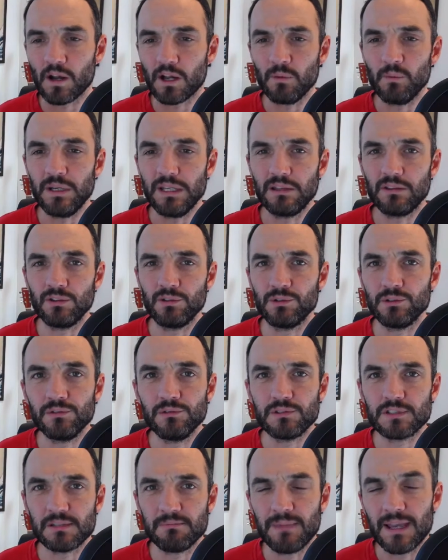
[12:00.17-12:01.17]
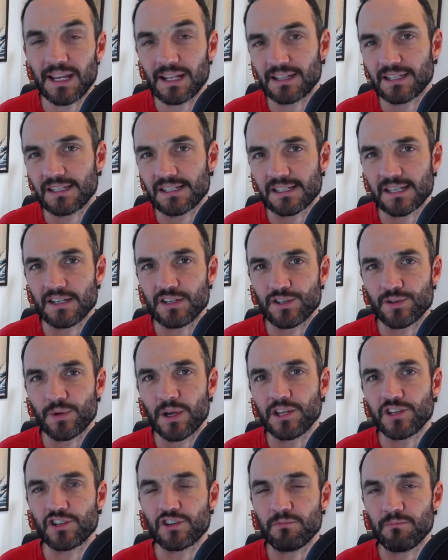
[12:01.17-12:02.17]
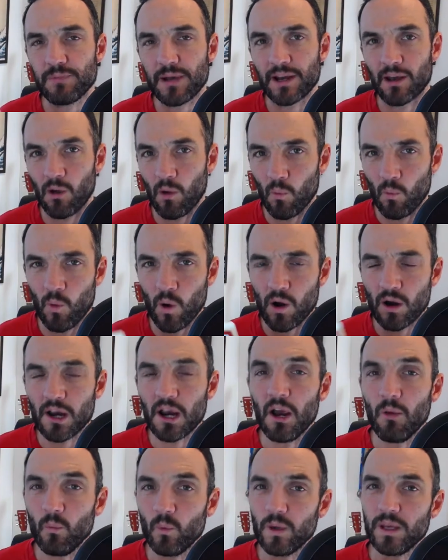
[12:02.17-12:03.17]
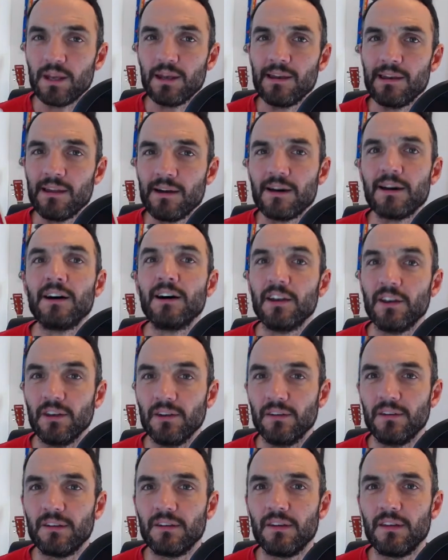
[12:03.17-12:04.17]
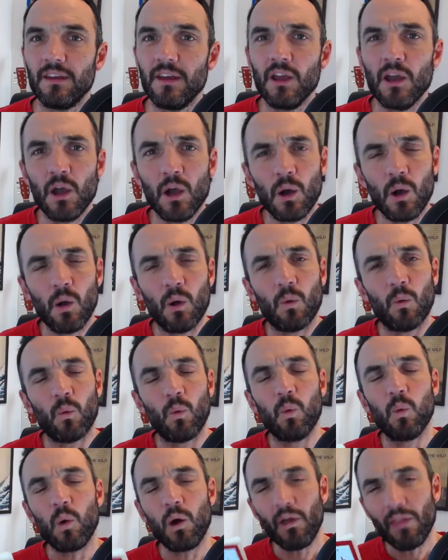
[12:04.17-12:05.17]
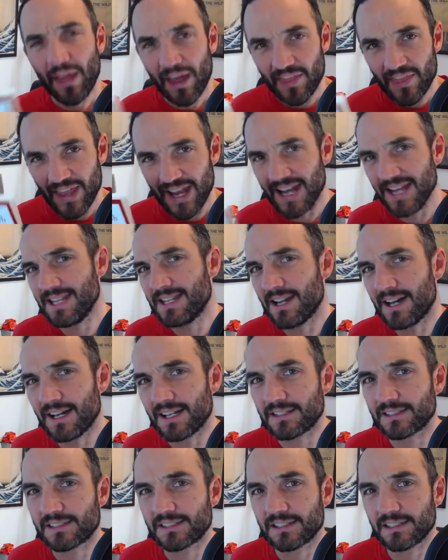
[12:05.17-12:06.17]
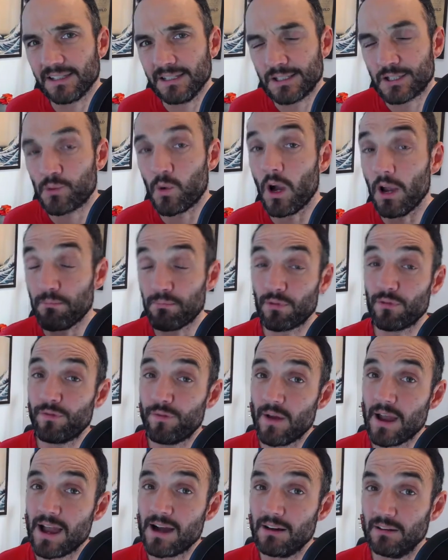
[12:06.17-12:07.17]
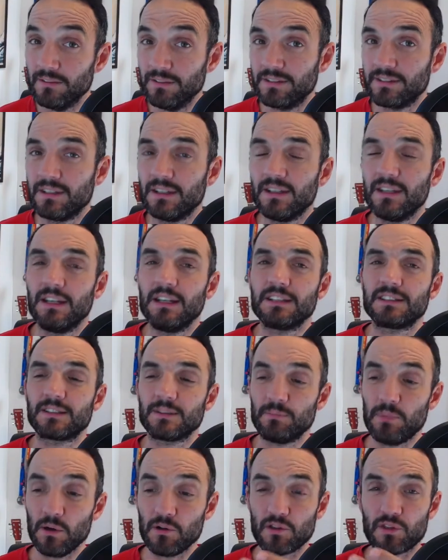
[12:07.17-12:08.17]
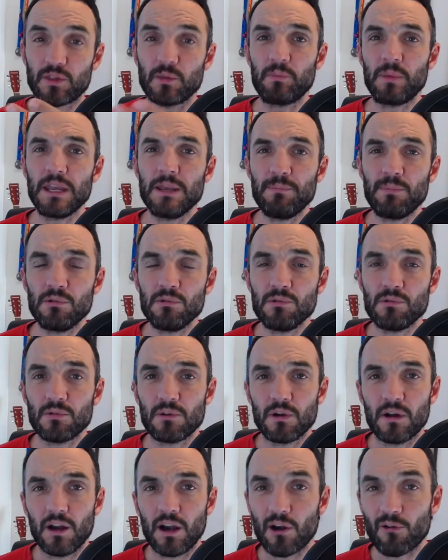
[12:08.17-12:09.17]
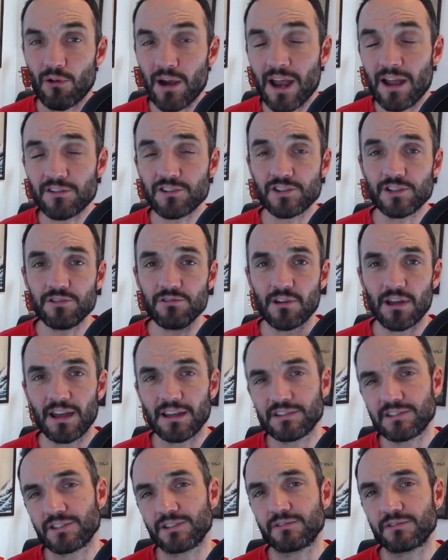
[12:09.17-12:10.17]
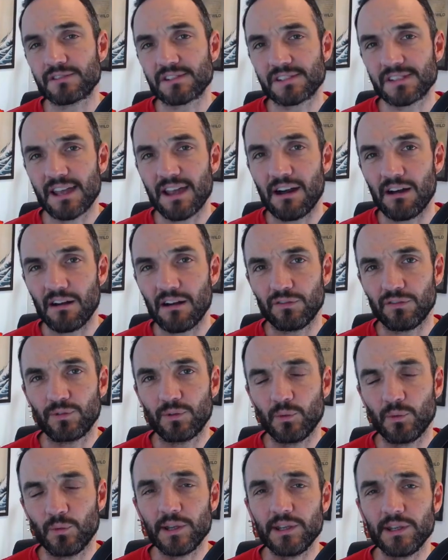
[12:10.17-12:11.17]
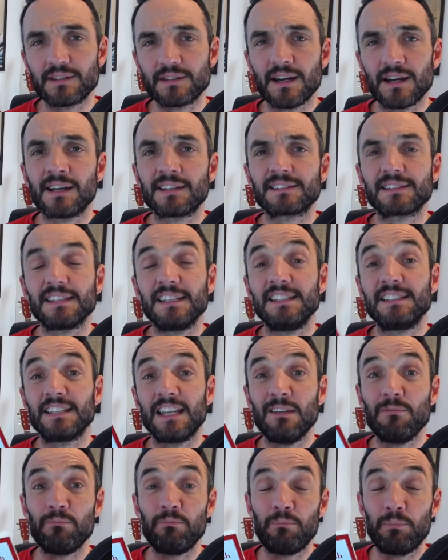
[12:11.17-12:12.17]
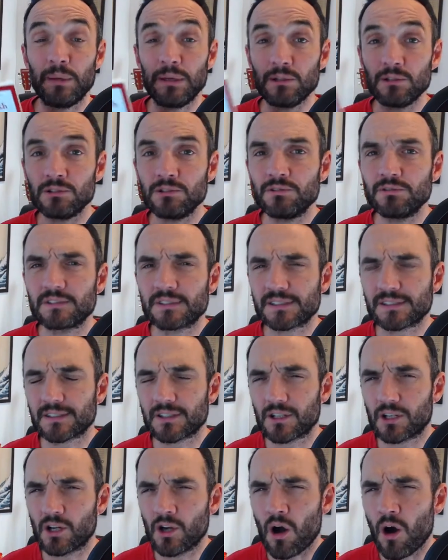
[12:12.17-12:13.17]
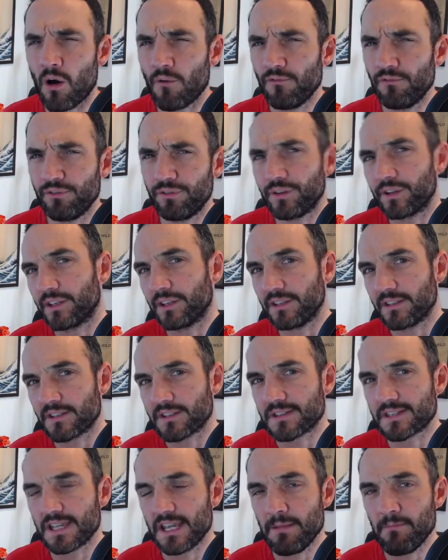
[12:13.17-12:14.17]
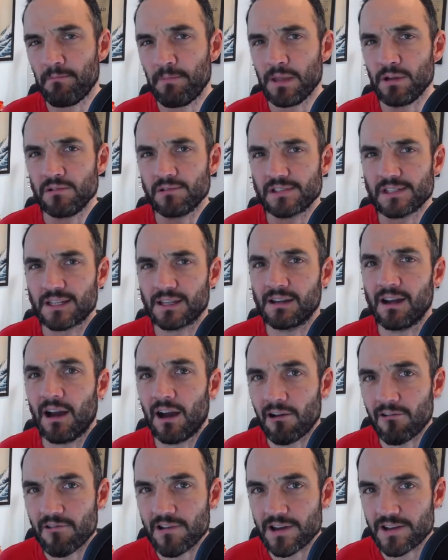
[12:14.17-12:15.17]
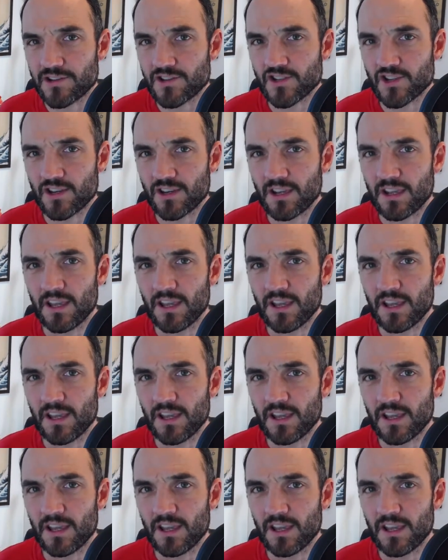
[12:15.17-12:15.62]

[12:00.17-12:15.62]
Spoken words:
can we do to make this situation better? What can we learn? What that then does is quite profound to both the people around you and to yourself. What it does is it builds confidence. It builds courage